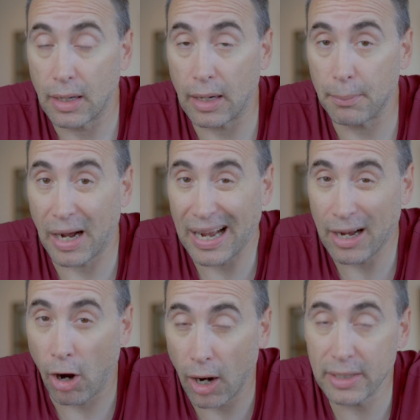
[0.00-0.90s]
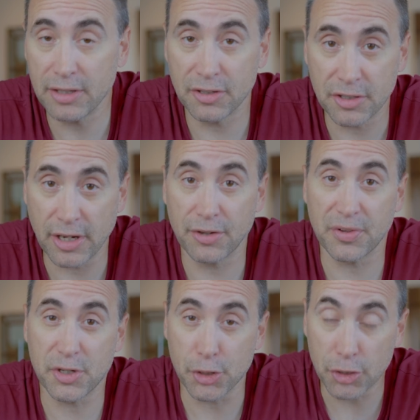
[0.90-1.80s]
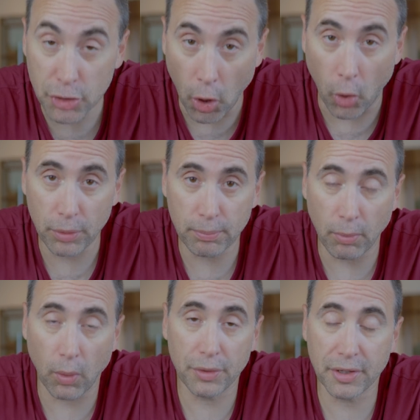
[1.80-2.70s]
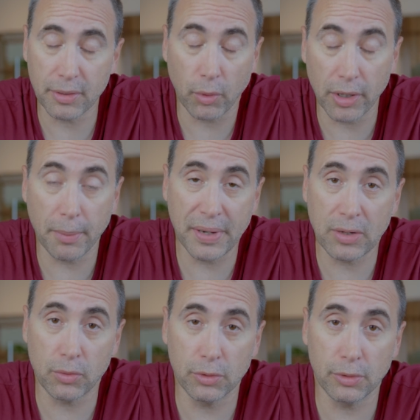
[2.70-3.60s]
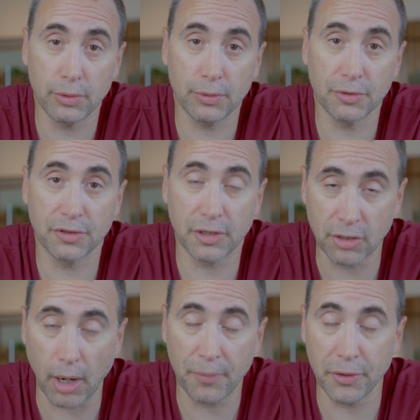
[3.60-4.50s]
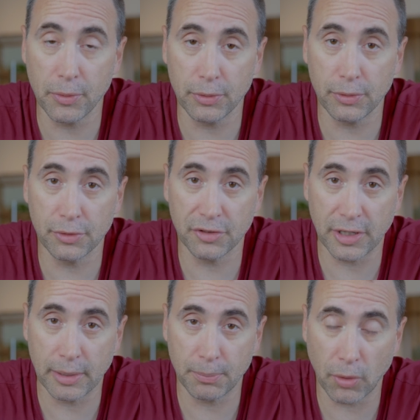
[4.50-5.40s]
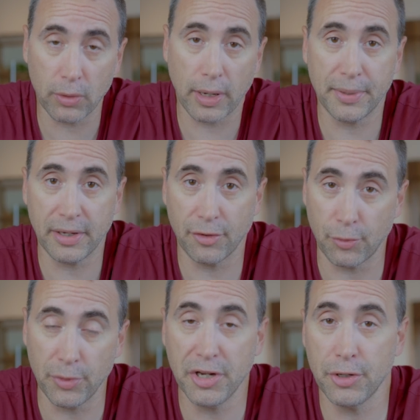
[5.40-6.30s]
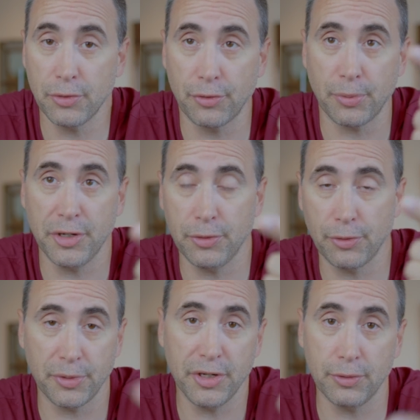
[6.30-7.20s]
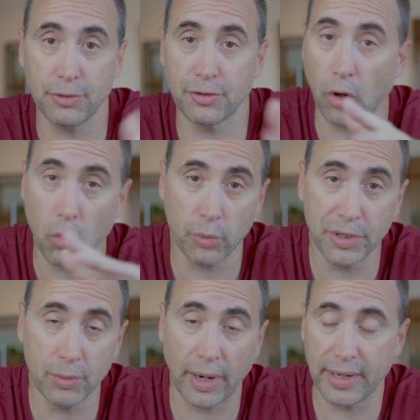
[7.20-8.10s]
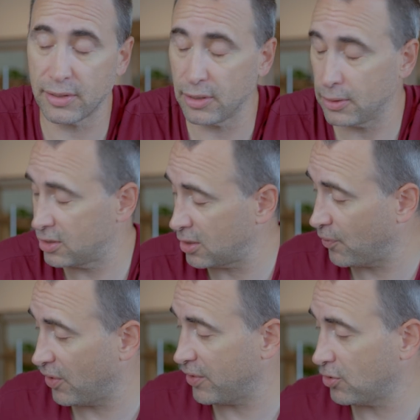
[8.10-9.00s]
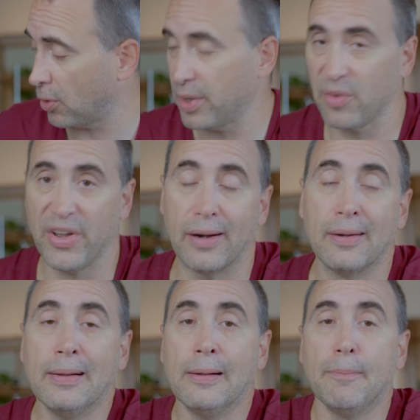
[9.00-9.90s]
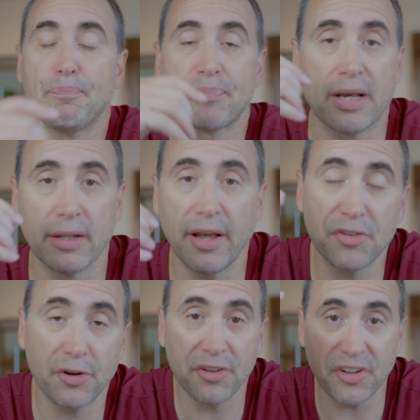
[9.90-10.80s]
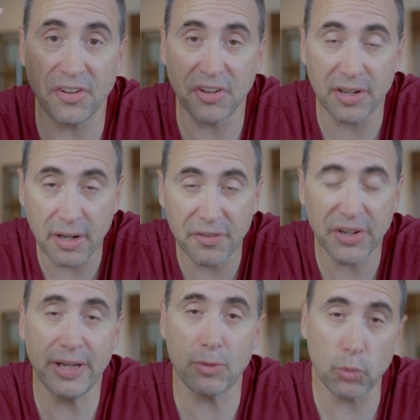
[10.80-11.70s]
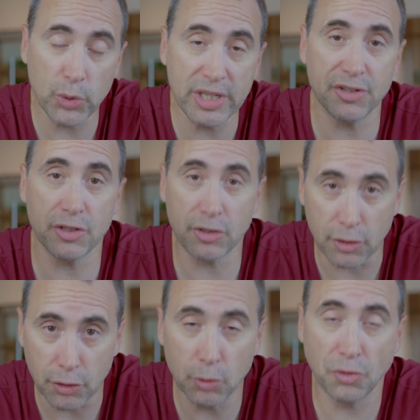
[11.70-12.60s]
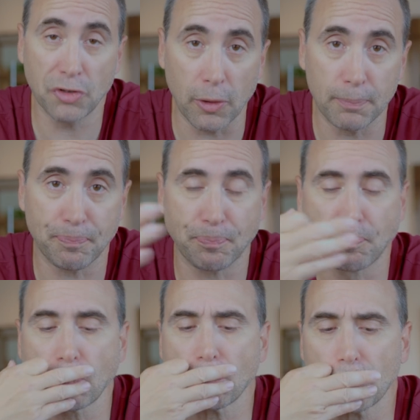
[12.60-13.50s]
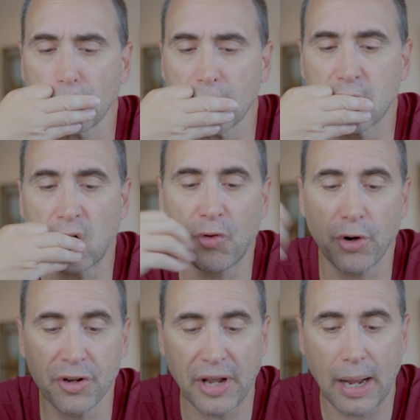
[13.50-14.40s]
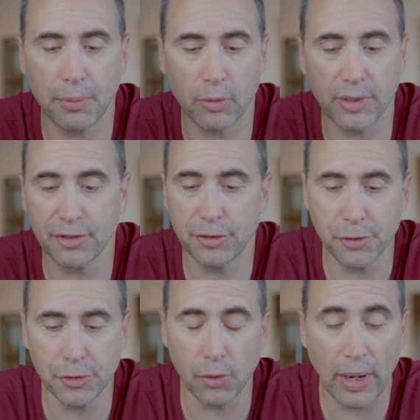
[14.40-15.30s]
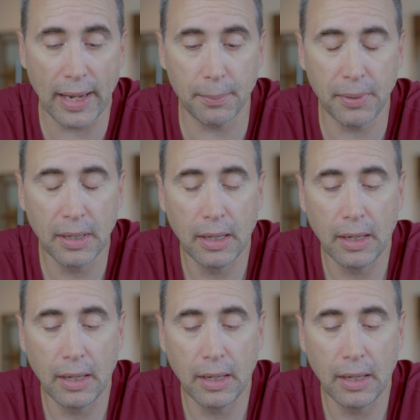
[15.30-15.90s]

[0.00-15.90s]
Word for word: Um, I hardly suggest that you don't. One of the big rules, the top three rules in programming is reuse, reuse, reuse. Don't rewrite something that's already there unless there is a significant reason to do so. So, for example, with Studio Web,